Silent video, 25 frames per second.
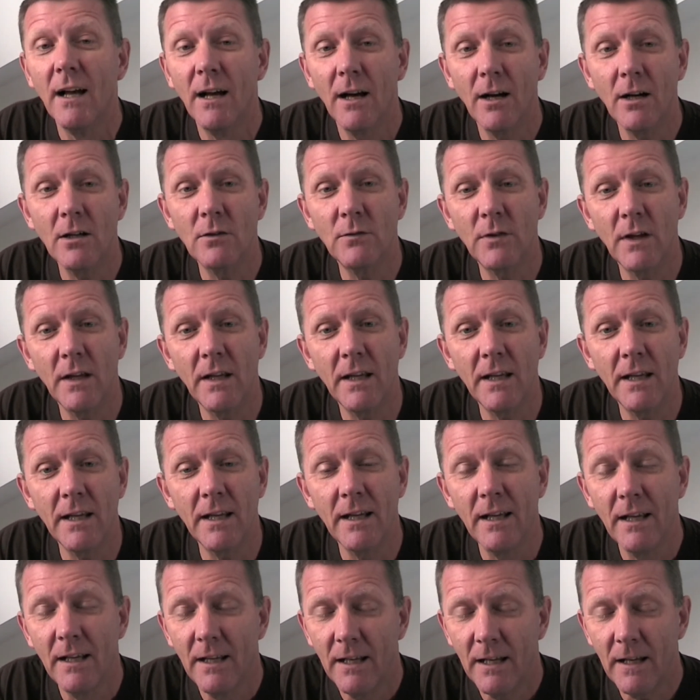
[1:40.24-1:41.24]
over
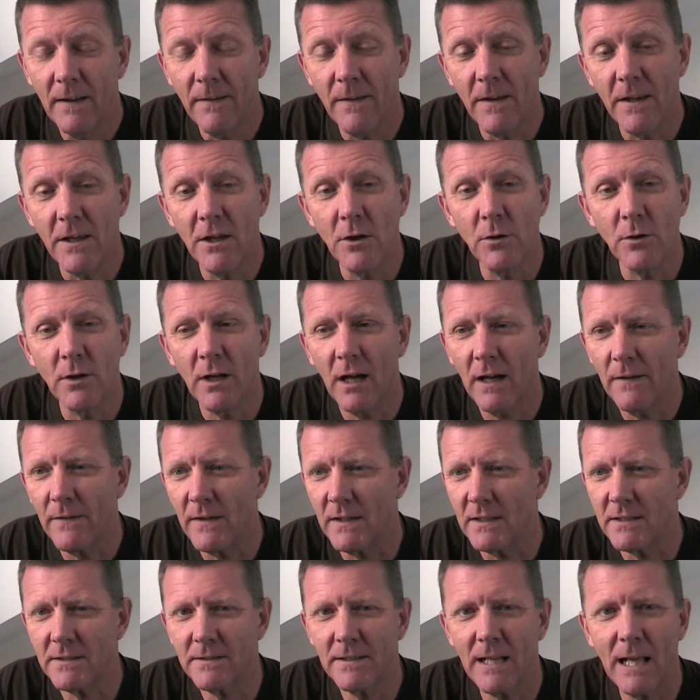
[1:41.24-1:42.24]
here in the UK.
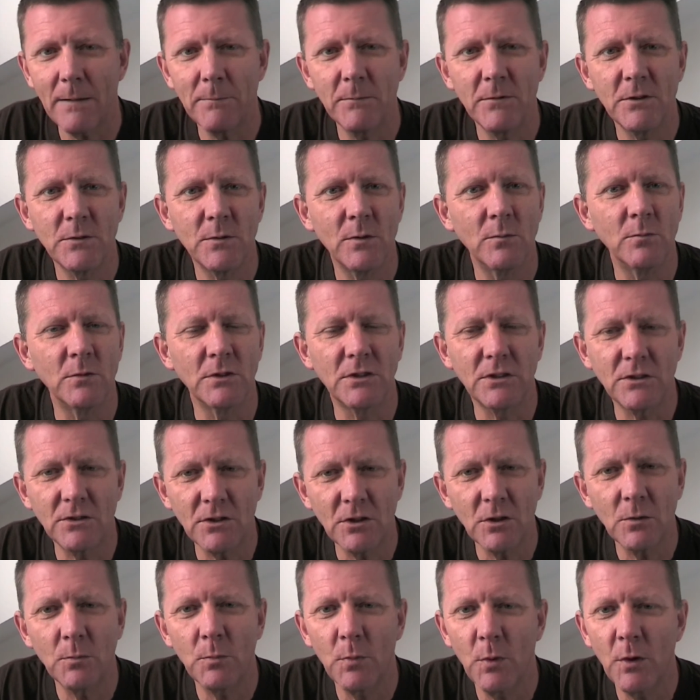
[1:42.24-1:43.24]
The establishment was
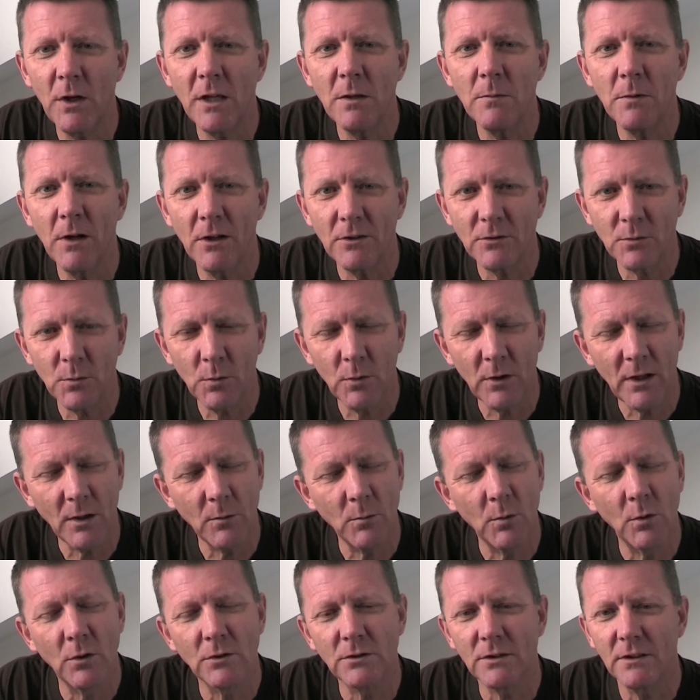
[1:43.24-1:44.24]
still pretty much what it
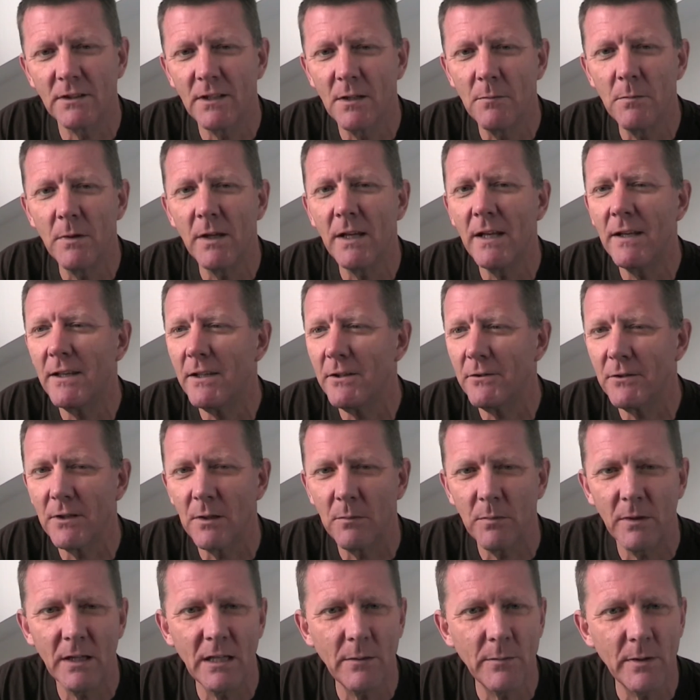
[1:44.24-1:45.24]
was, and the media and
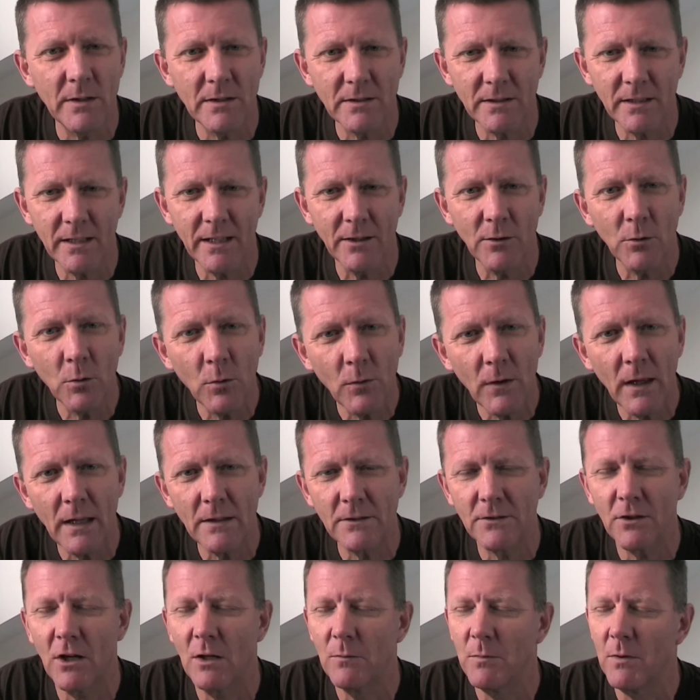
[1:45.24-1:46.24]
the BBC and all
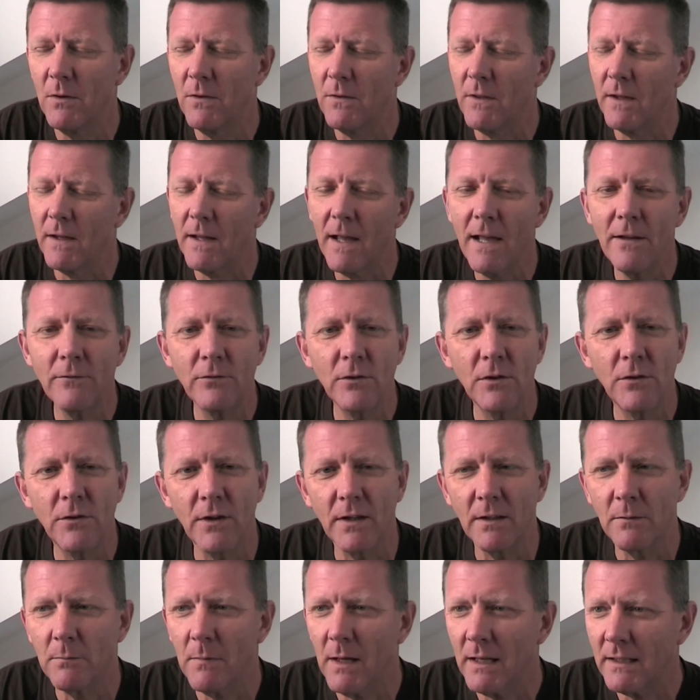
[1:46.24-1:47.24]
that type of thing,
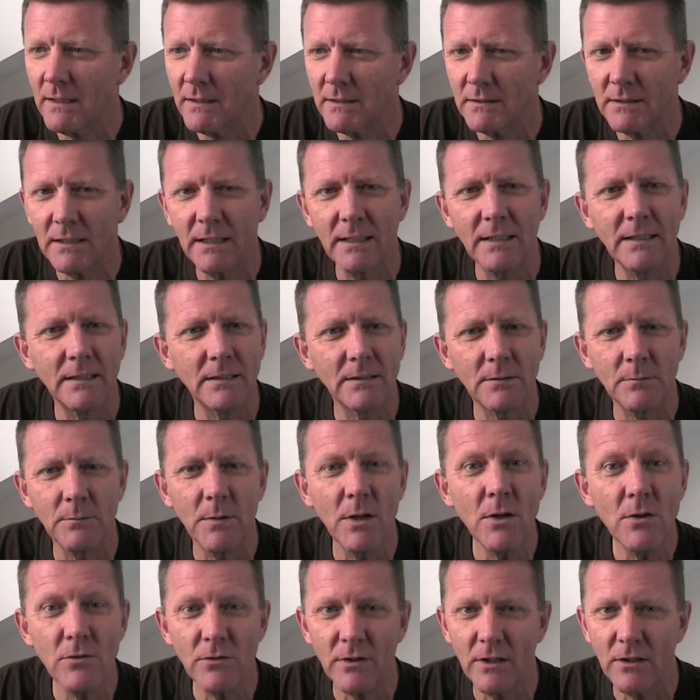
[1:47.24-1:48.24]
everything, magazines,
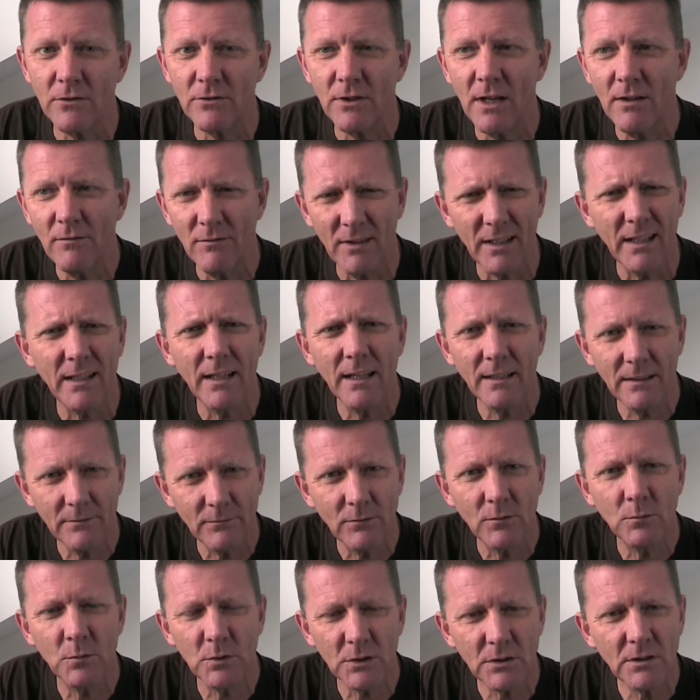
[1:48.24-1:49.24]
music, generally,
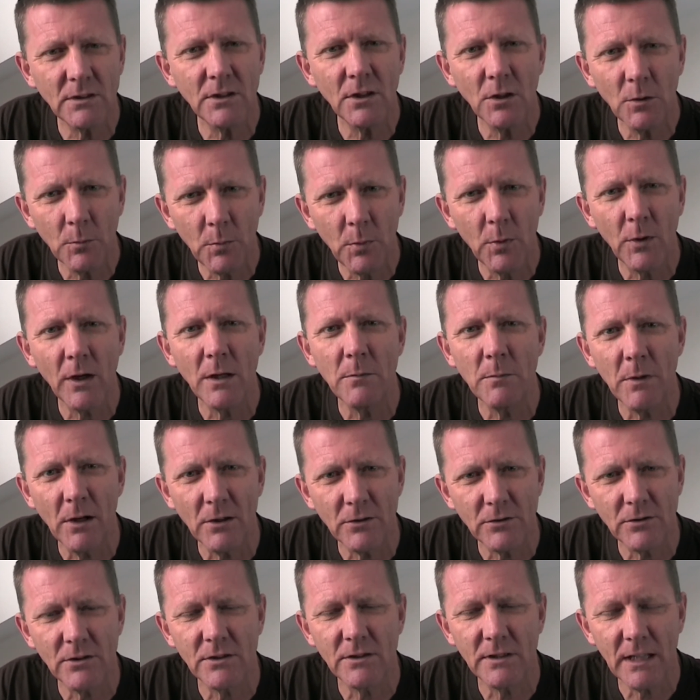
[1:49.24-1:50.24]
it was still pretty
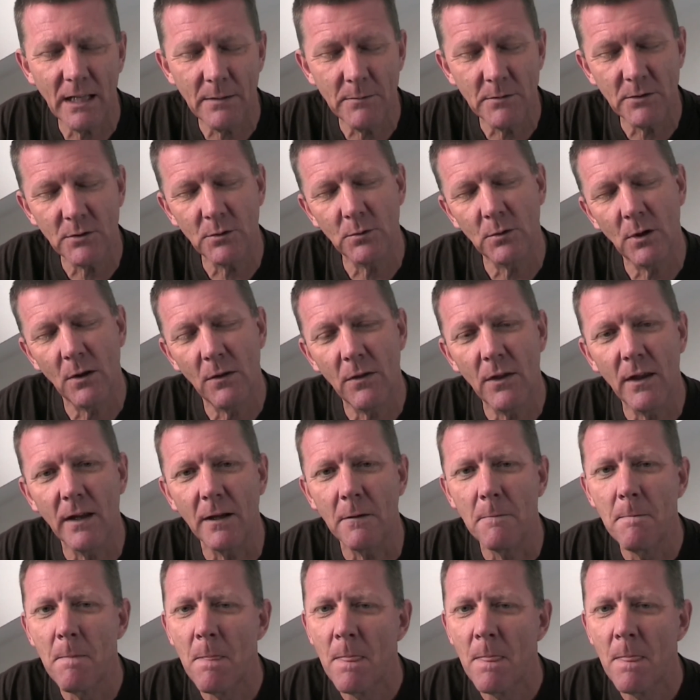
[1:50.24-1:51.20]
much the same sort of thing.